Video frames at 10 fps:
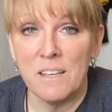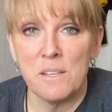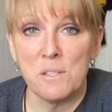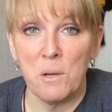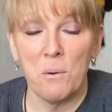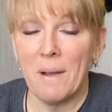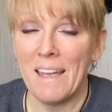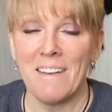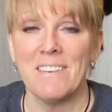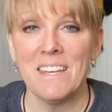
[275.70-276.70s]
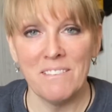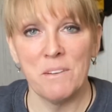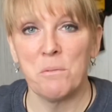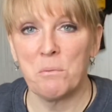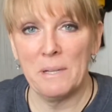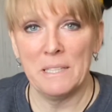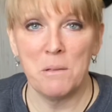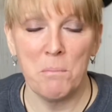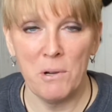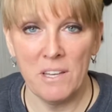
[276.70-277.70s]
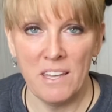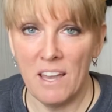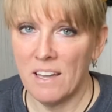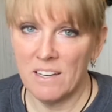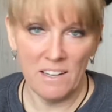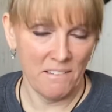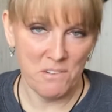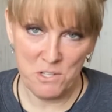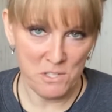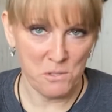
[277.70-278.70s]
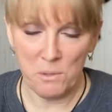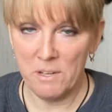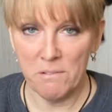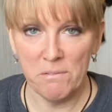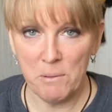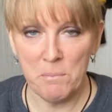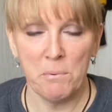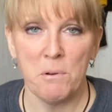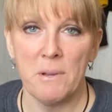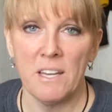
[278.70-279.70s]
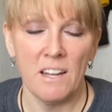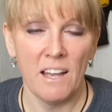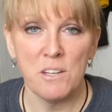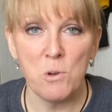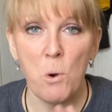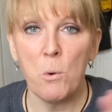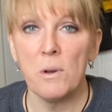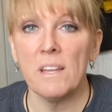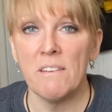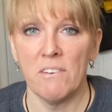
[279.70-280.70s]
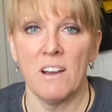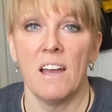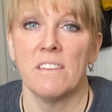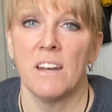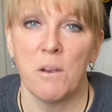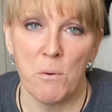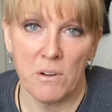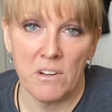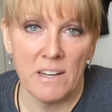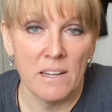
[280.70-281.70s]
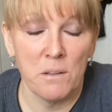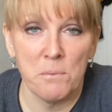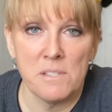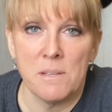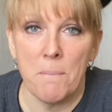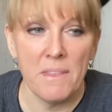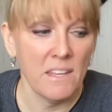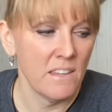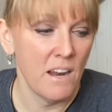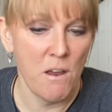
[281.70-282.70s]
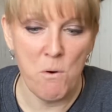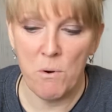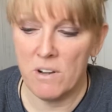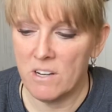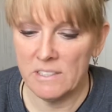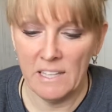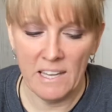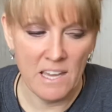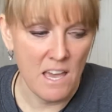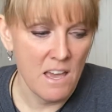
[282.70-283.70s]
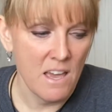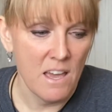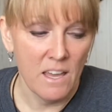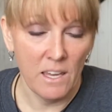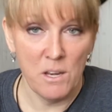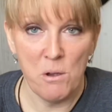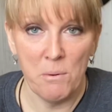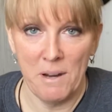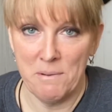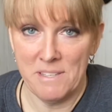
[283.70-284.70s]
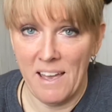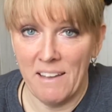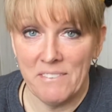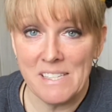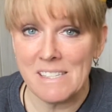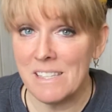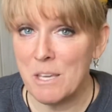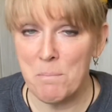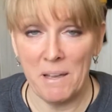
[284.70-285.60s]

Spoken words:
So I haven't even read the book yet. I've just sort of flipped through it. I totally forgot that I ordered it. It was something that I ordered, like, you know, when I was half asleep.